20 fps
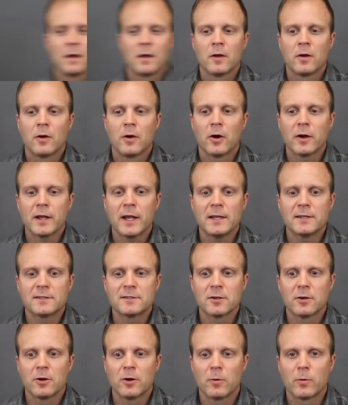Okay,
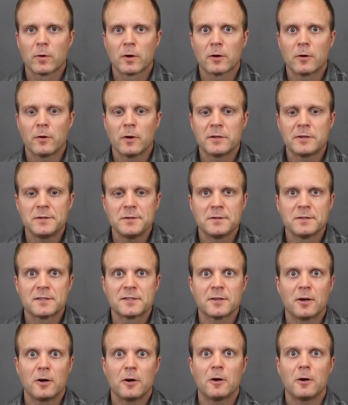so we're going to
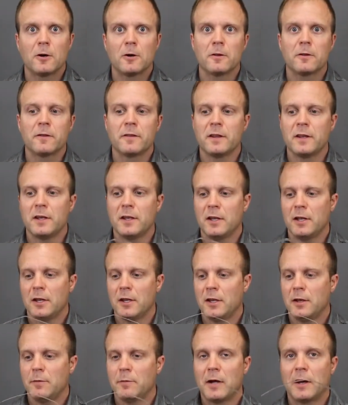install
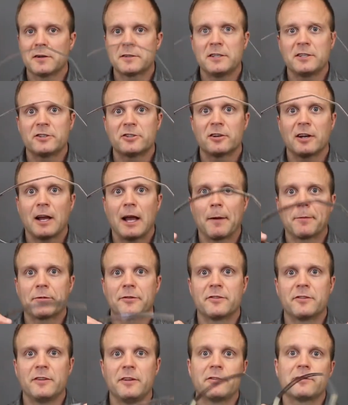the mounting straps.
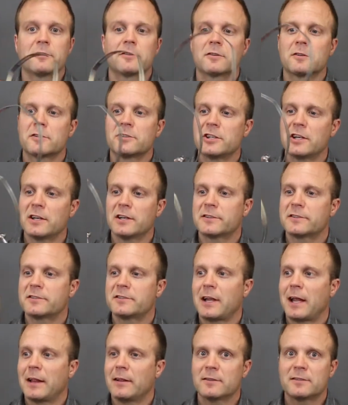These are just
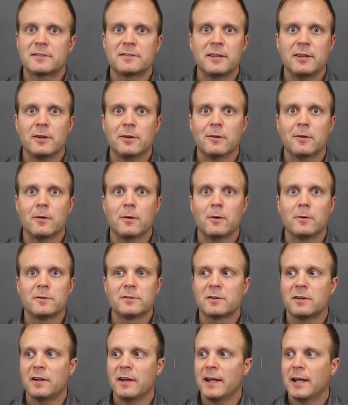stainless steel hose
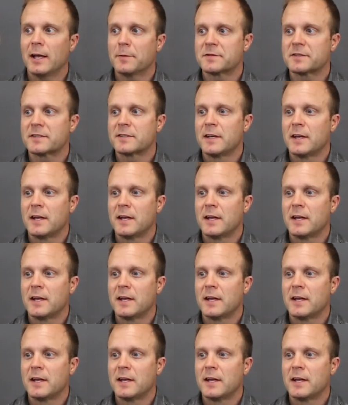clamps.